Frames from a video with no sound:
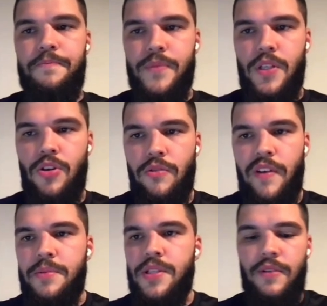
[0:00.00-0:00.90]
Your
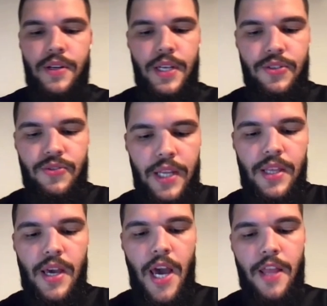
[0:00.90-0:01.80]
web server is
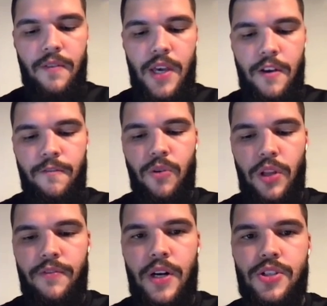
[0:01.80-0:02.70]
ready, and we have
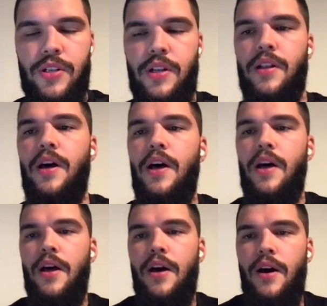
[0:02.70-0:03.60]
fully functional
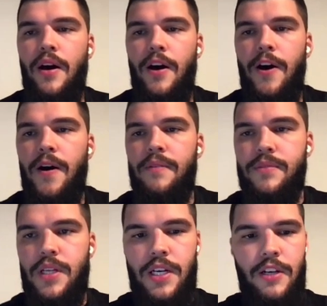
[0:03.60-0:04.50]

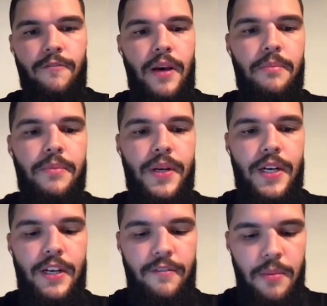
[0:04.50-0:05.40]

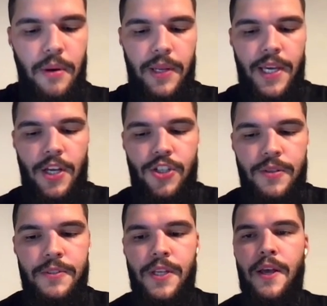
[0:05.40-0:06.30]
web
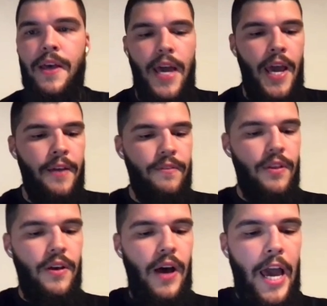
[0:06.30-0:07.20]
applications. And
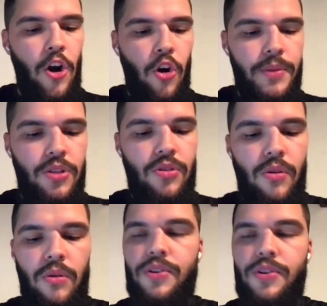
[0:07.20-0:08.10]
I hope that you
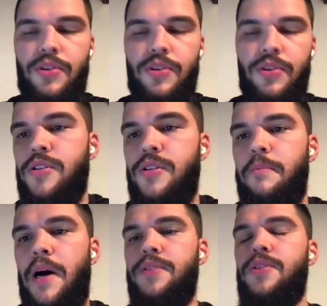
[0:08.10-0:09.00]
already
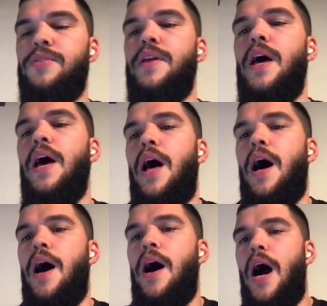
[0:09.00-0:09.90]
captured the pattern,
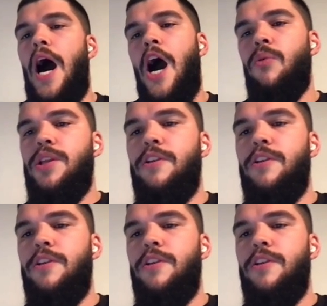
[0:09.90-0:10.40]
how we